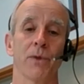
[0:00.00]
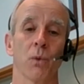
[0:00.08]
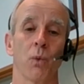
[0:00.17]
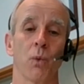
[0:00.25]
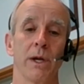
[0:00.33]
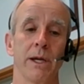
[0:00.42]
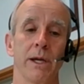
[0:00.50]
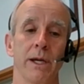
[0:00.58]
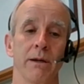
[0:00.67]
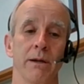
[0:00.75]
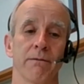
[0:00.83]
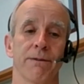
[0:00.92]

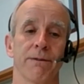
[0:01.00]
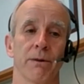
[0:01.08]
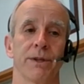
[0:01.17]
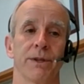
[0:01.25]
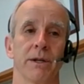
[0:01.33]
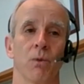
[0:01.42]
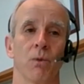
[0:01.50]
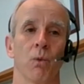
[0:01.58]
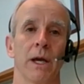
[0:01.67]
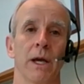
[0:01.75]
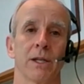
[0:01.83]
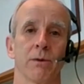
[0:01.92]
we felt that
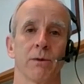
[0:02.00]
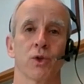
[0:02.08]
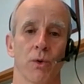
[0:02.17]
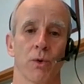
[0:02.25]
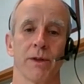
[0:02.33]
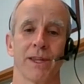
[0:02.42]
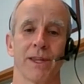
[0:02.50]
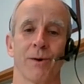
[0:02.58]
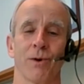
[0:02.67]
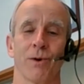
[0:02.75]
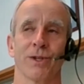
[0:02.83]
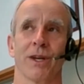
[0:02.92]
we had to ensure that there
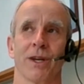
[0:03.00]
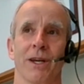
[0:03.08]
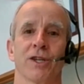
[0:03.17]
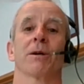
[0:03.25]
was